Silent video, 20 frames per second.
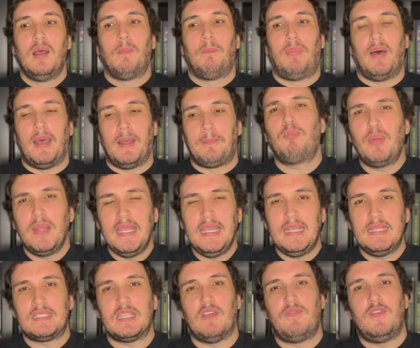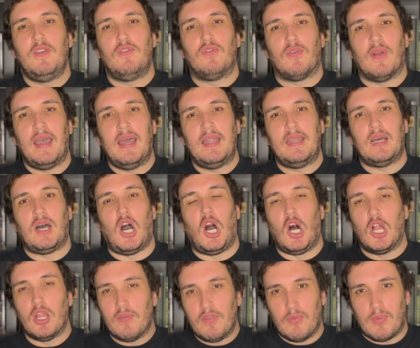But please, if you've read
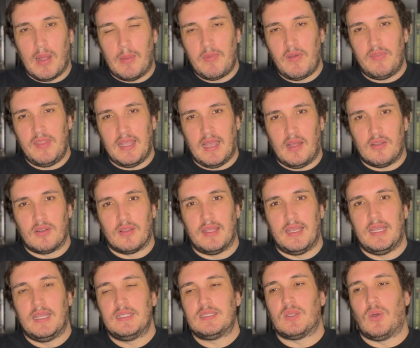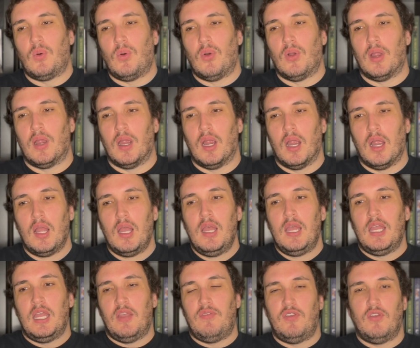all of the realm of the Elderlings, or
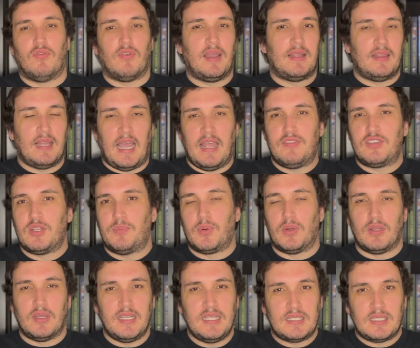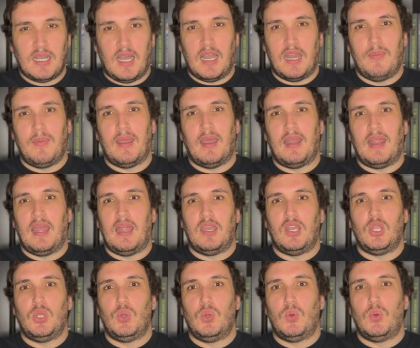if you've read live ship or at least Tawny Man, and
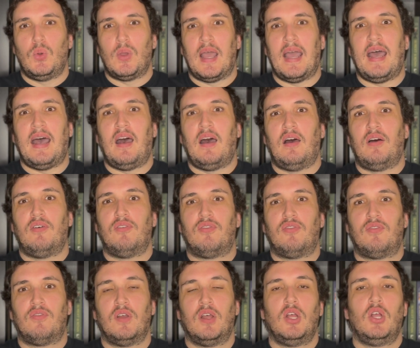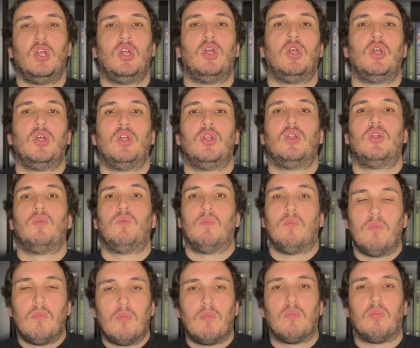you have
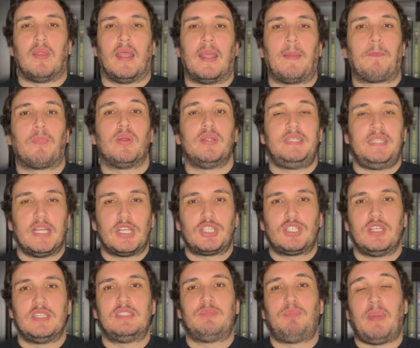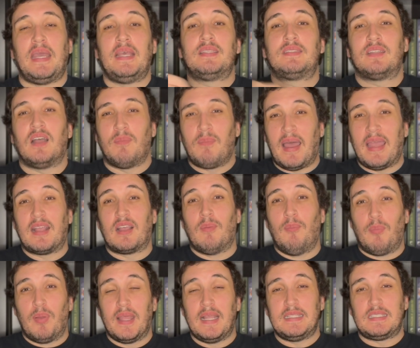like predictions based on my
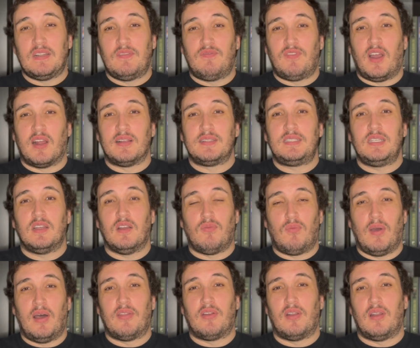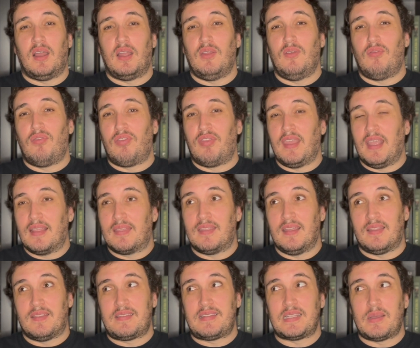complaints in Farseer of whether or not you think
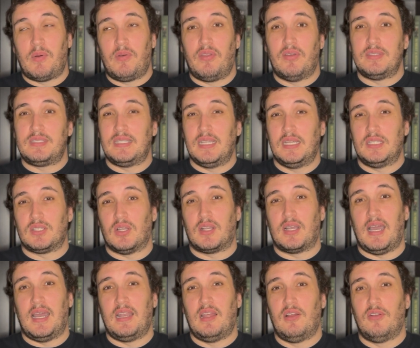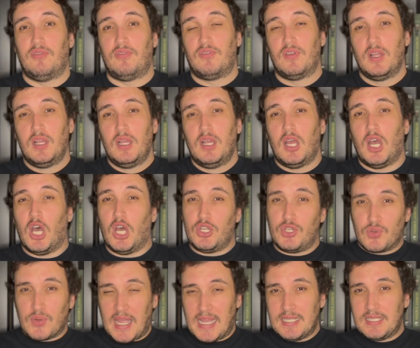that some of those things are kind of
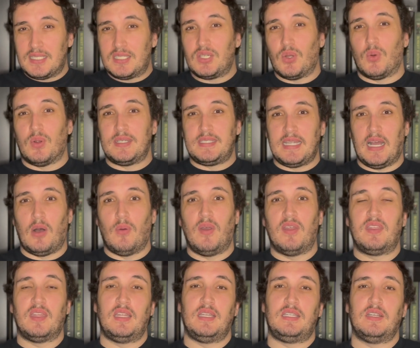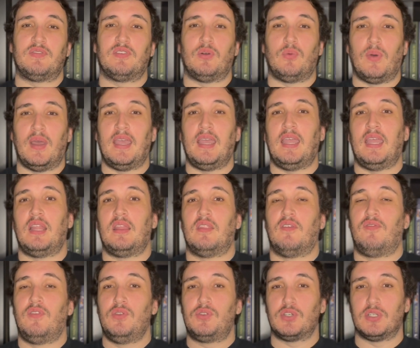addressed or dealt with in a different way in the
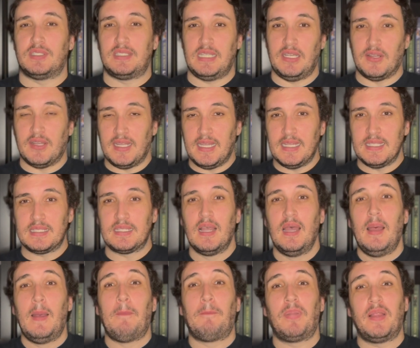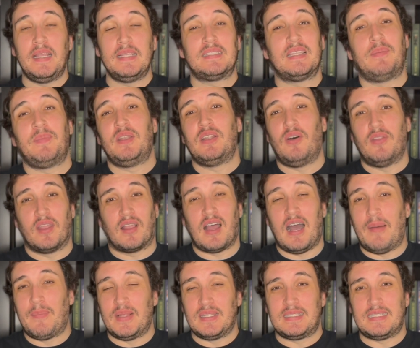future series, please let me know in the
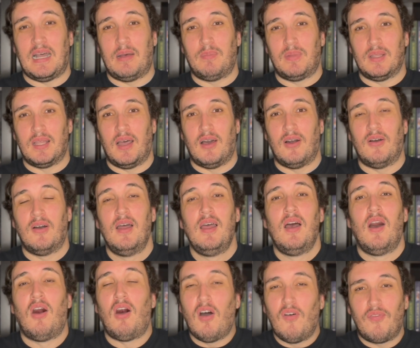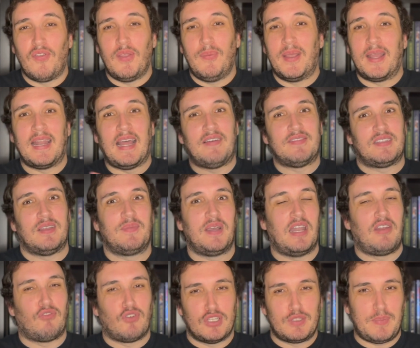comments down below. Hopefully we can have some kind
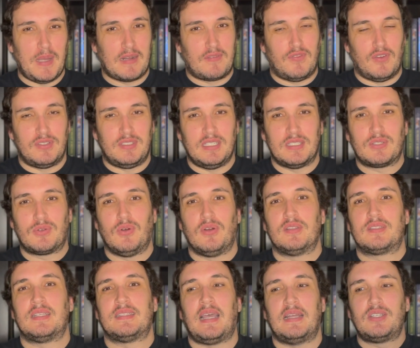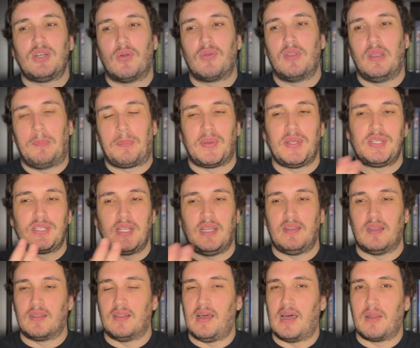of respectful discourse, because I totally appreciate
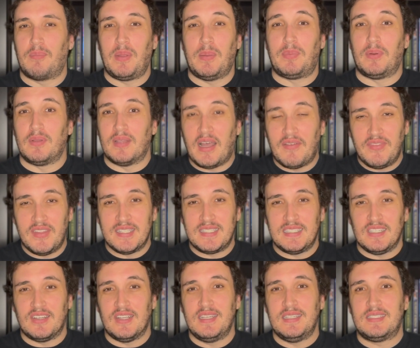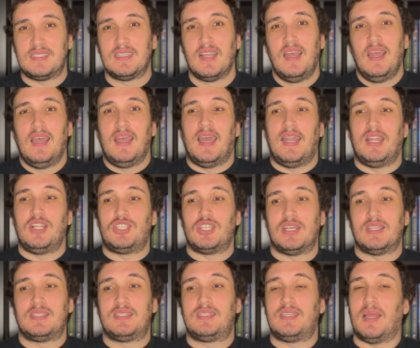that a lot of people love this series and it
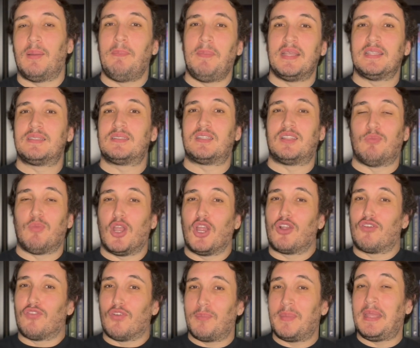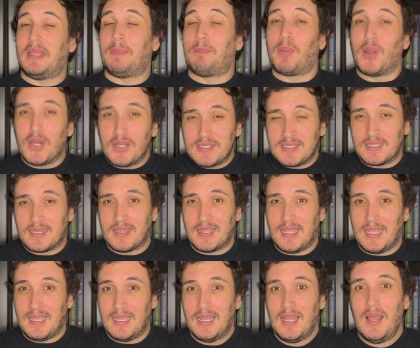just missed the mark for me
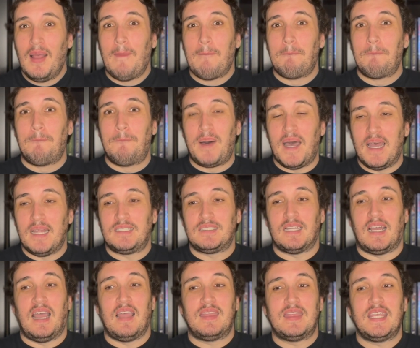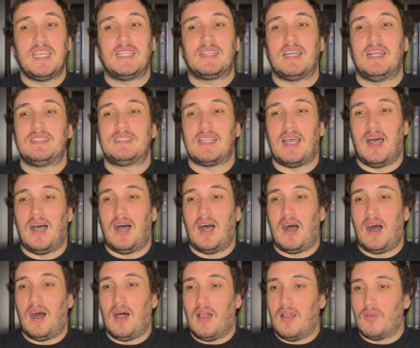personally. But I think that's
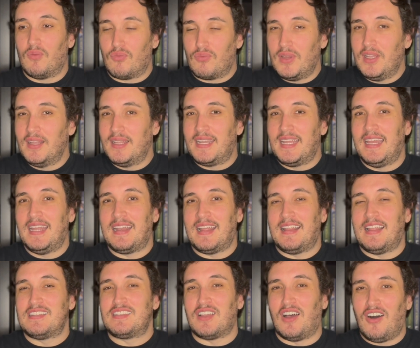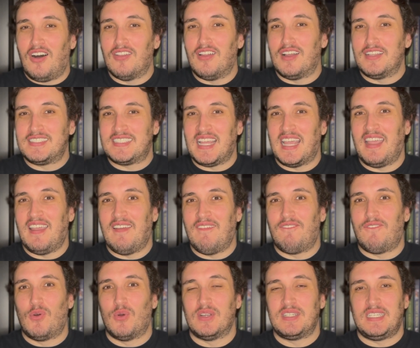I'll reel it in, and that's all I'll say
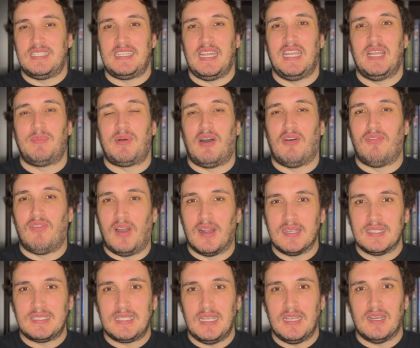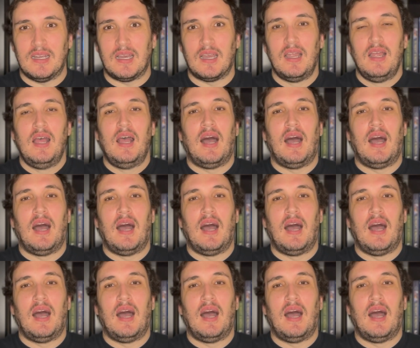for today about Farseer.